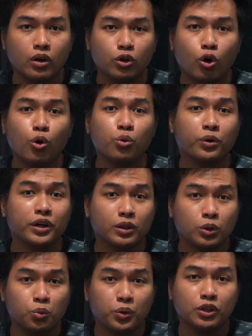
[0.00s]

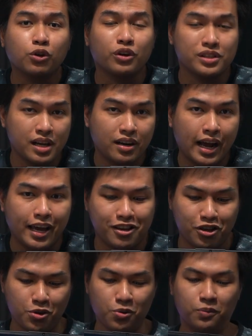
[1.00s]
co-worked with Corsair
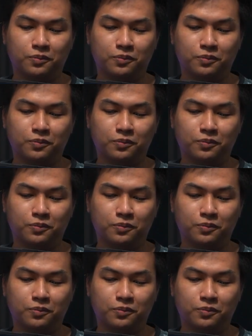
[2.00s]
iQ.